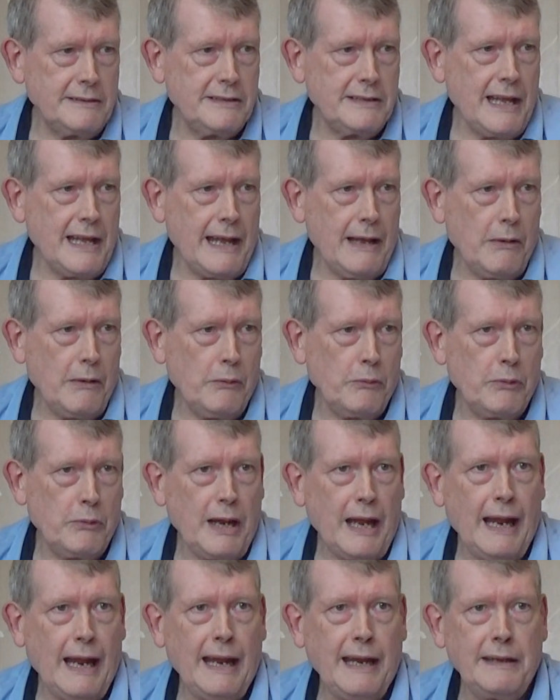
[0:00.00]
down
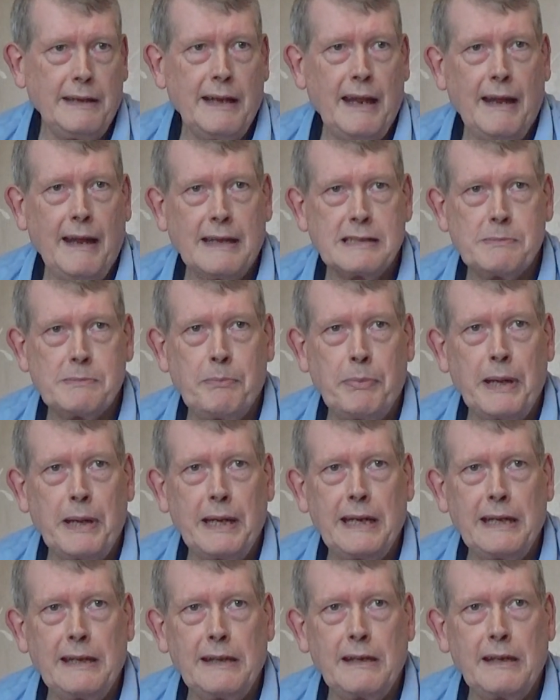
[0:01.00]
and has
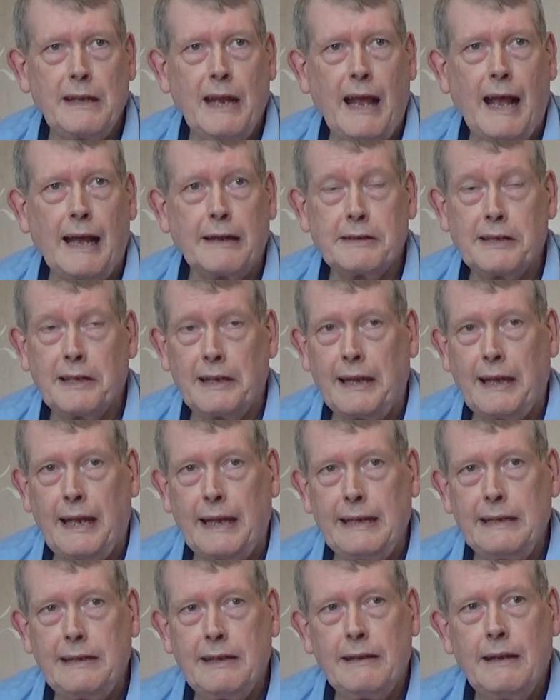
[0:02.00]
been
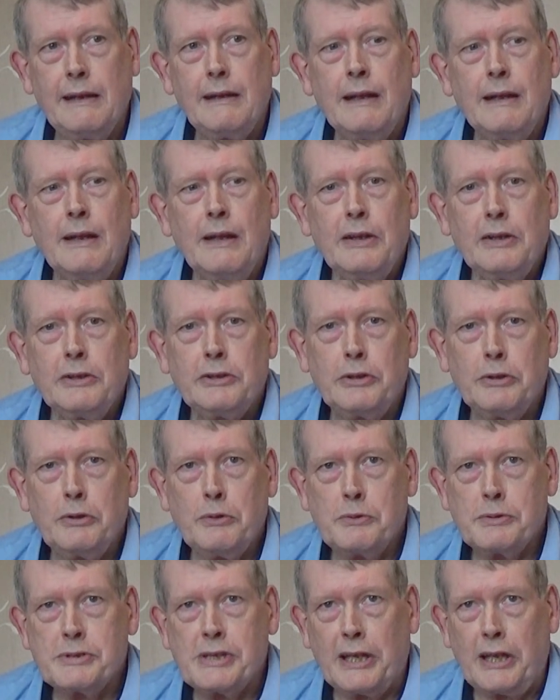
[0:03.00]
underlaid
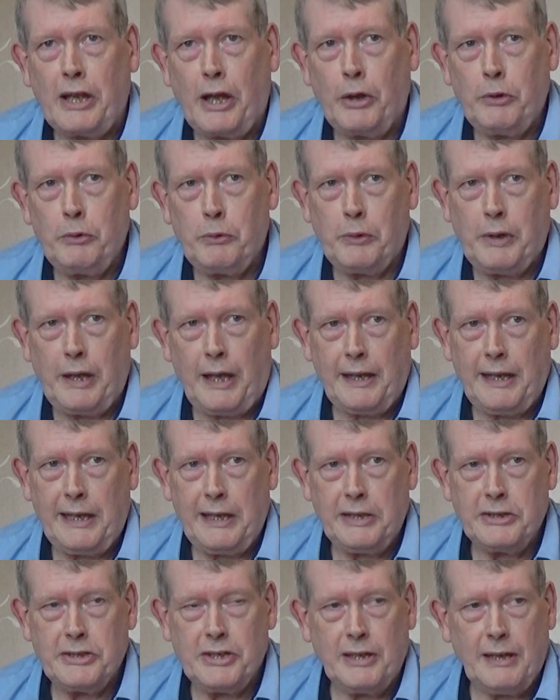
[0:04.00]
using
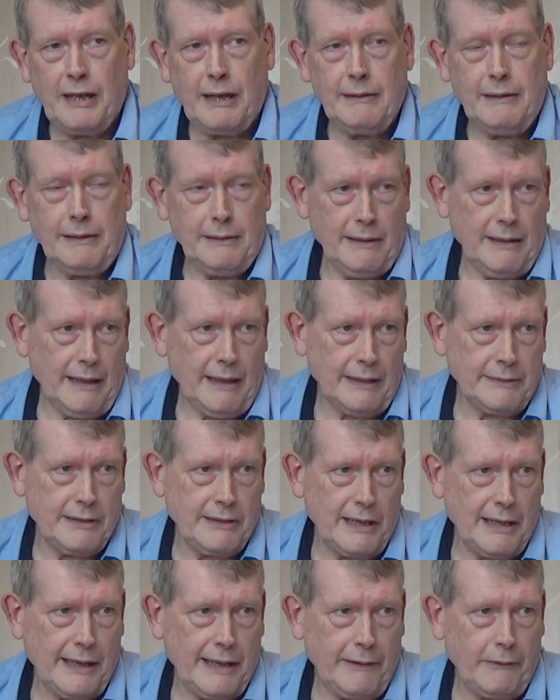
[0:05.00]
O-gauge
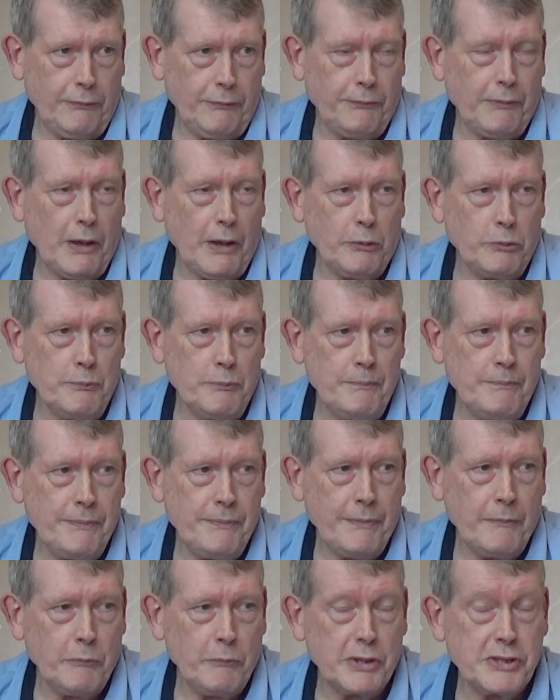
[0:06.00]
underlay foam,
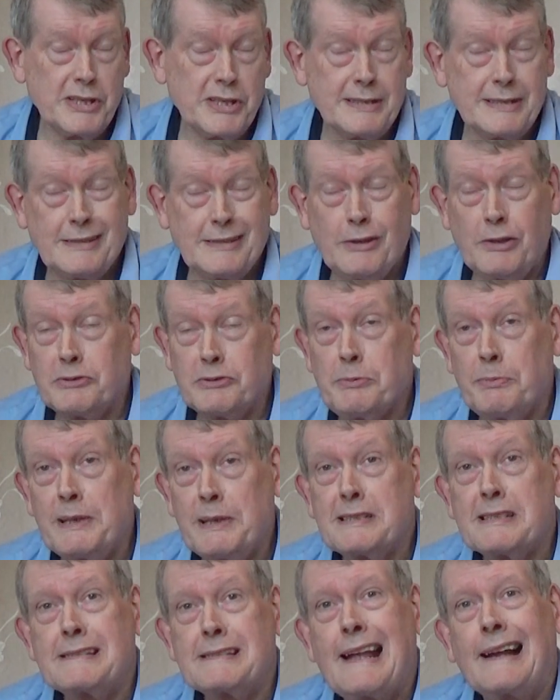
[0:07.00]
which has got to be
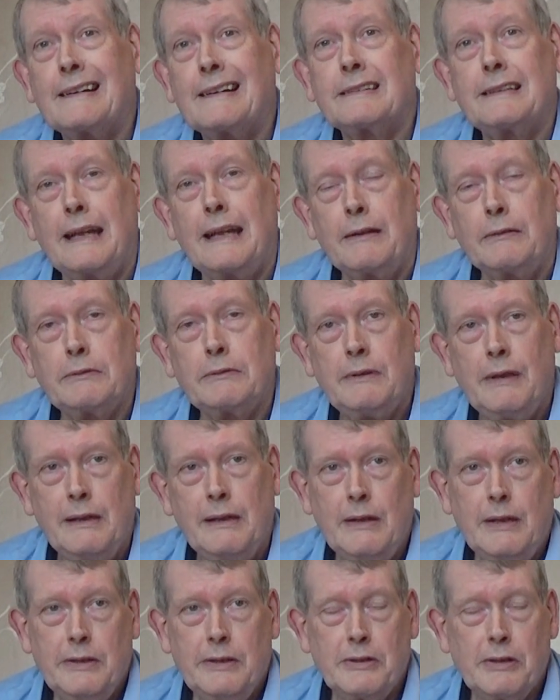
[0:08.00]
stuck down.
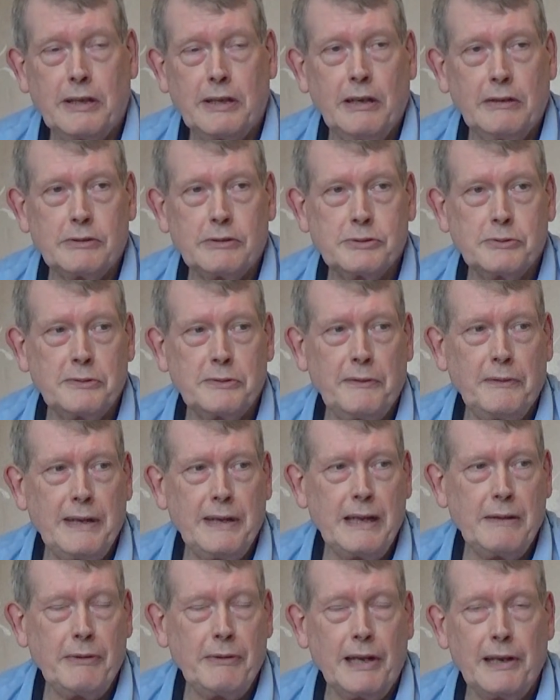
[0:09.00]
You can't sort of
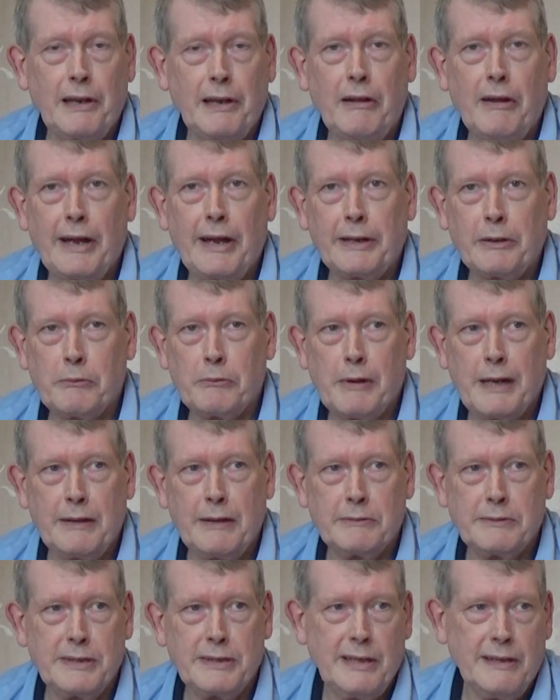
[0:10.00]
leave it lying
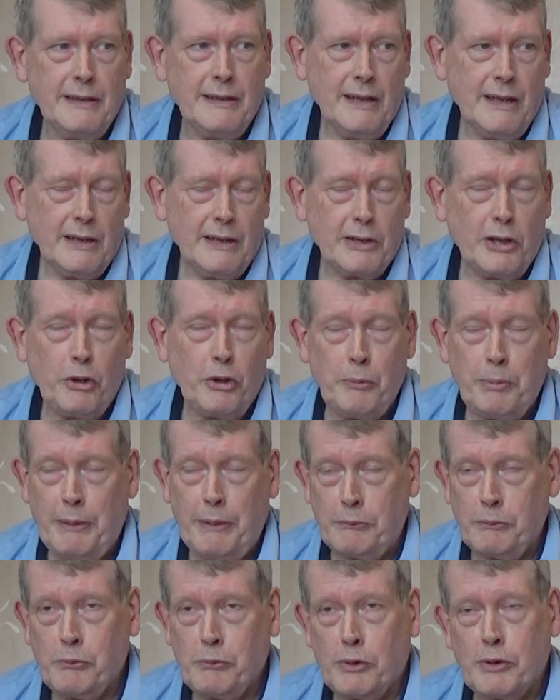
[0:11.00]
around and hope it
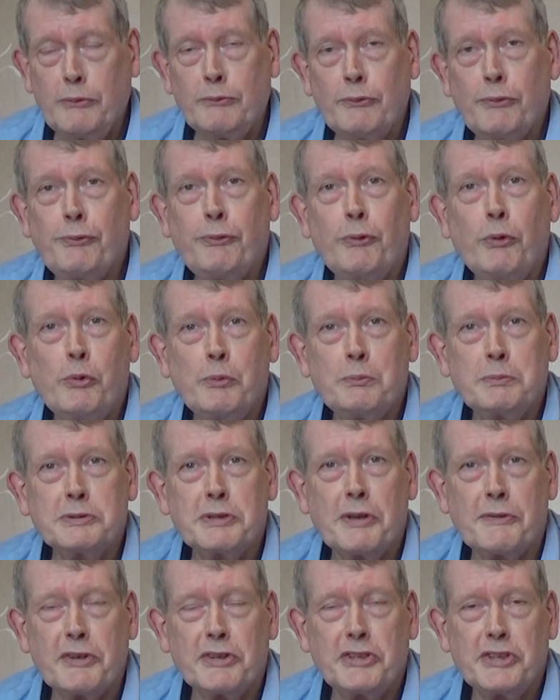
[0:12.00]
will conform
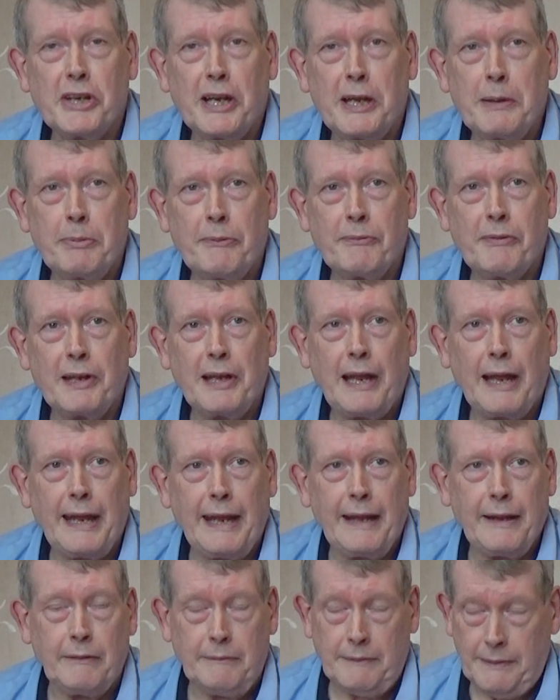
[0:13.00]
to the shape of the
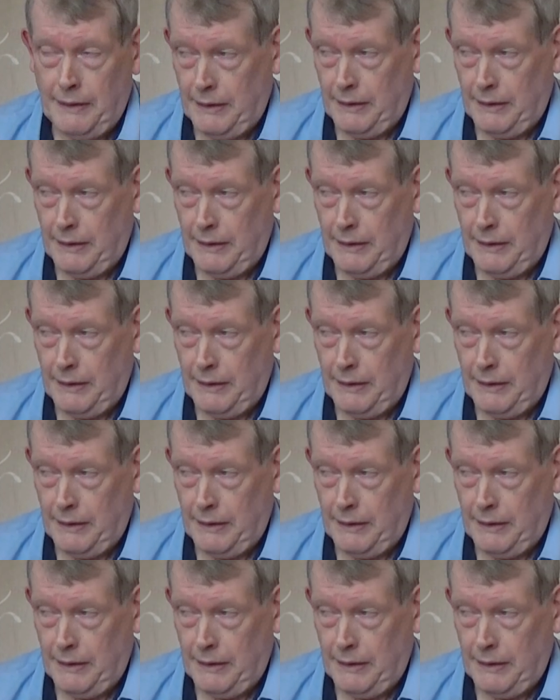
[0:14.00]
layout.